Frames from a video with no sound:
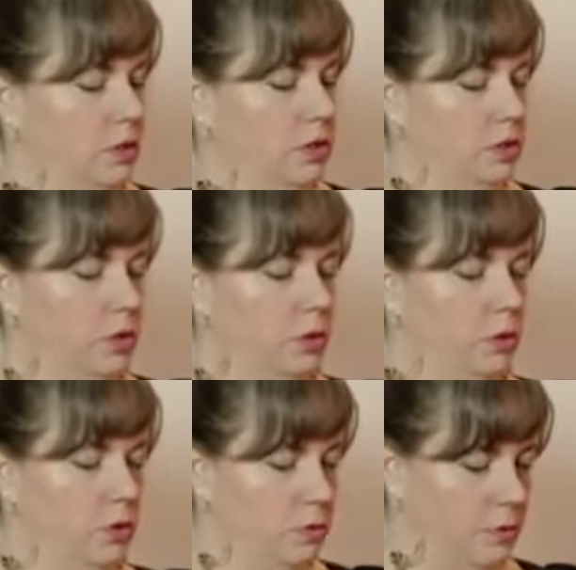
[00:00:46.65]

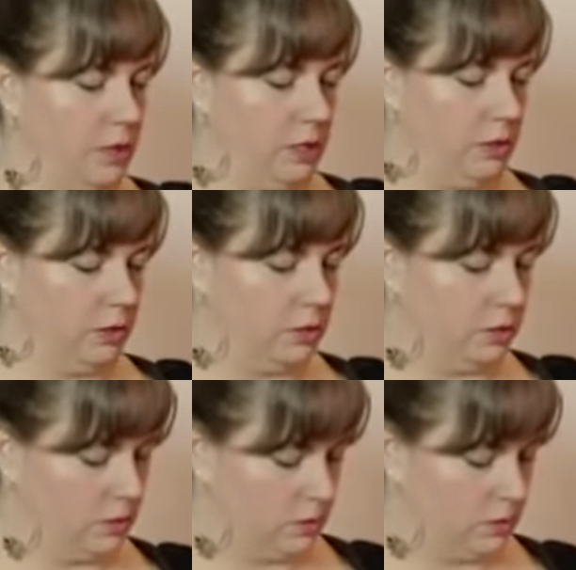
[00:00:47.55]
secure the middle.